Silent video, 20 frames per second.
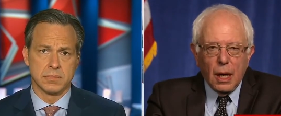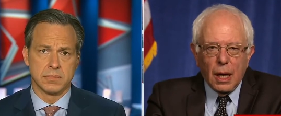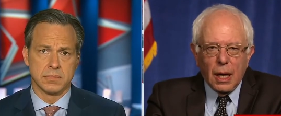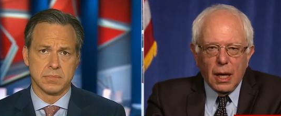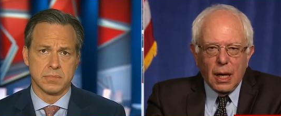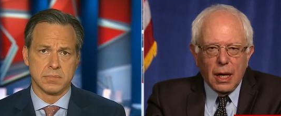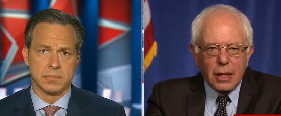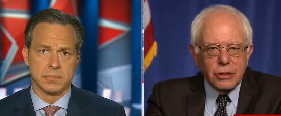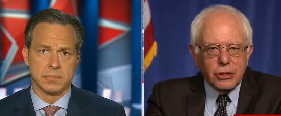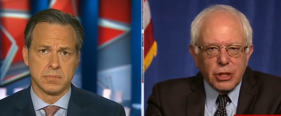
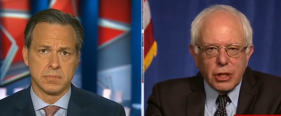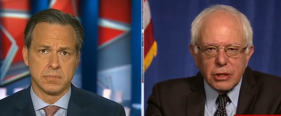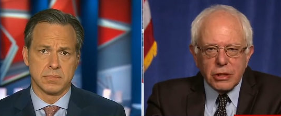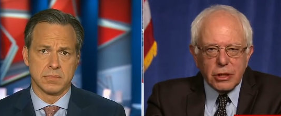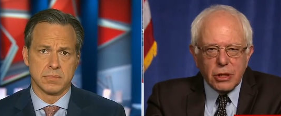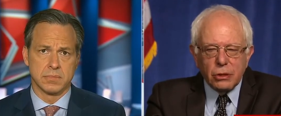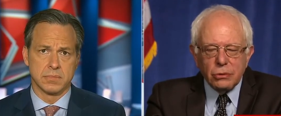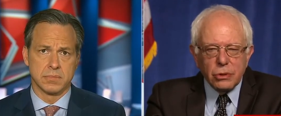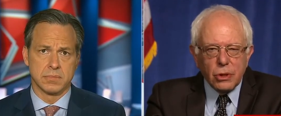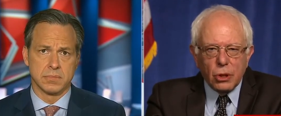Speaker 1: I just
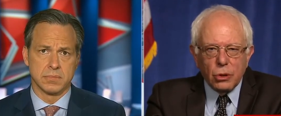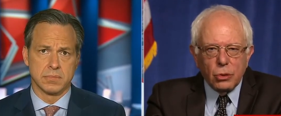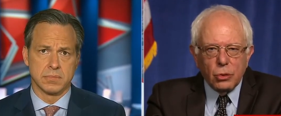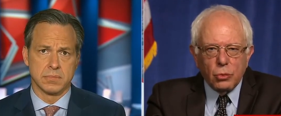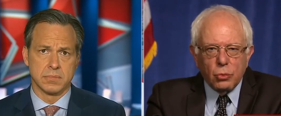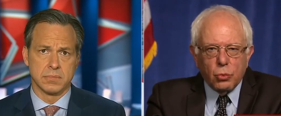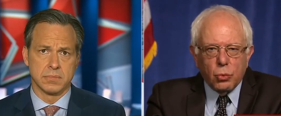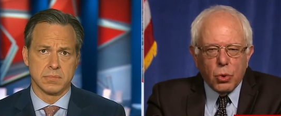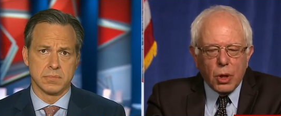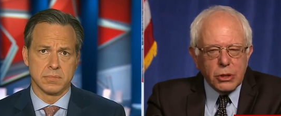don't
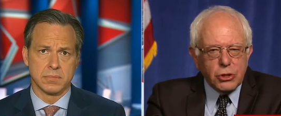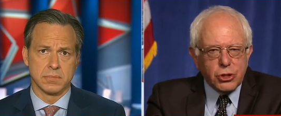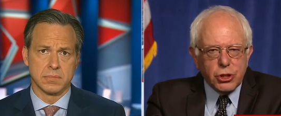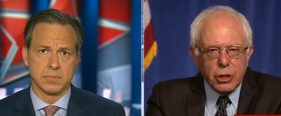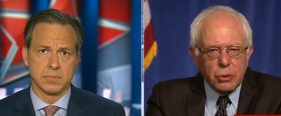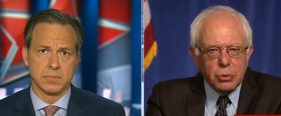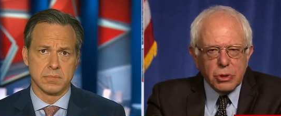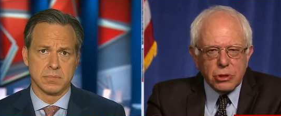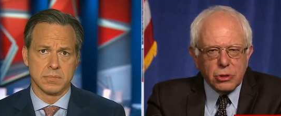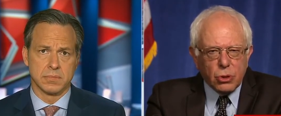know what
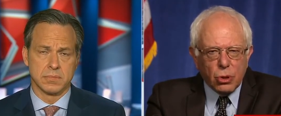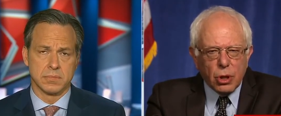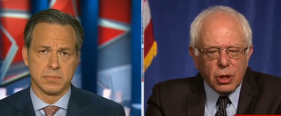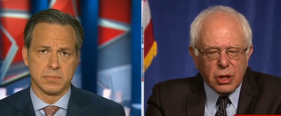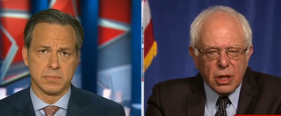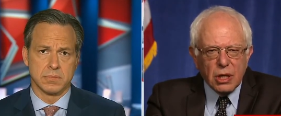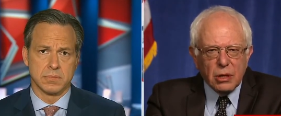she was talking